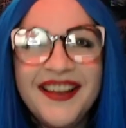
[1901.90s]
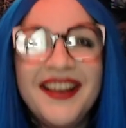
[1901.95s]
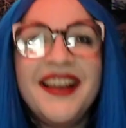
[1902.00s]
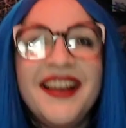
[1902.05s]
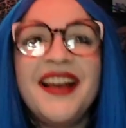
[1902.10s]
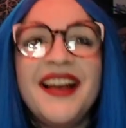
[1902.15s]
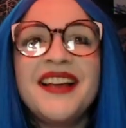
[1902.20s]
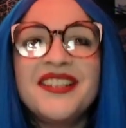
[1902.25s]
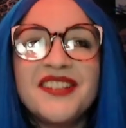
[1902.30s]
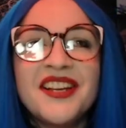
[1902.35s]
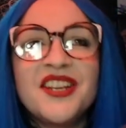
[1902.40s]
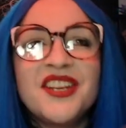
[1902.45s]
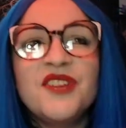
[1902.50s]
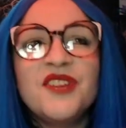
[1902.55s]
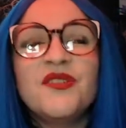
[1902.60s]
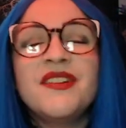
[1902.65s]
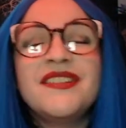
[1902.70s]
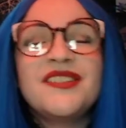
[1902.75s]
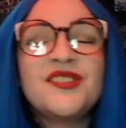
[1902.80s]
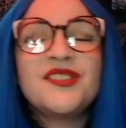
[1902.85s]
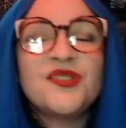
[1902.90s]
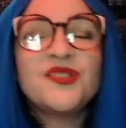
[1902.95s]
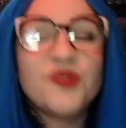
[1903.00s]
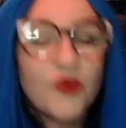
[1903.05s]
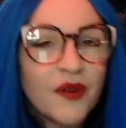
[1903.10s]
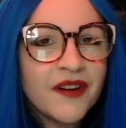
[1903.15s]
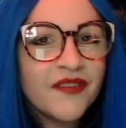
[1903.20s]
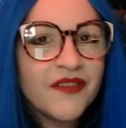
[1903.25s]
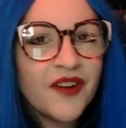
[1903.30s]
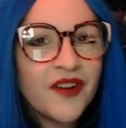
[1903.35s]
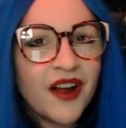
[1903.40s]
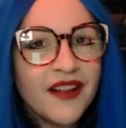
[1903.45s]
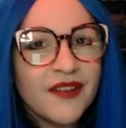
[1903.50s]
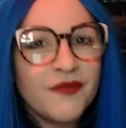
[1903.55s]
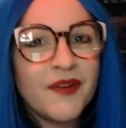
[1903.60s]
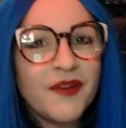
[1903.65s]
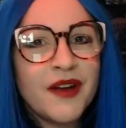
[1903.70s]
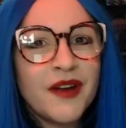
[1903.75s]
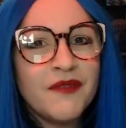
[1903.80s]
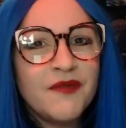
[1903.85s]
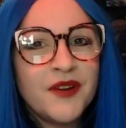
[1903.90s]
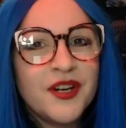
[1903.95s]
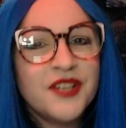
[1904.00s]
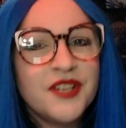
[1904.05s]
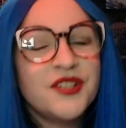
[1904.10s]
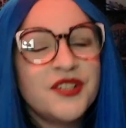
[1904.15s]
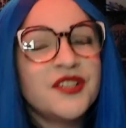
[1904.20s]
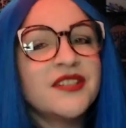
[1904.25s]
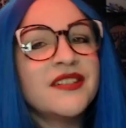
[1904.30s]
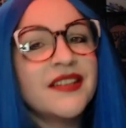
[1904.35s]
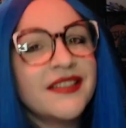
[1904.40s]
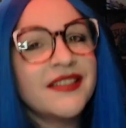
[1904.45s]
it's like you could sort of call it found footage because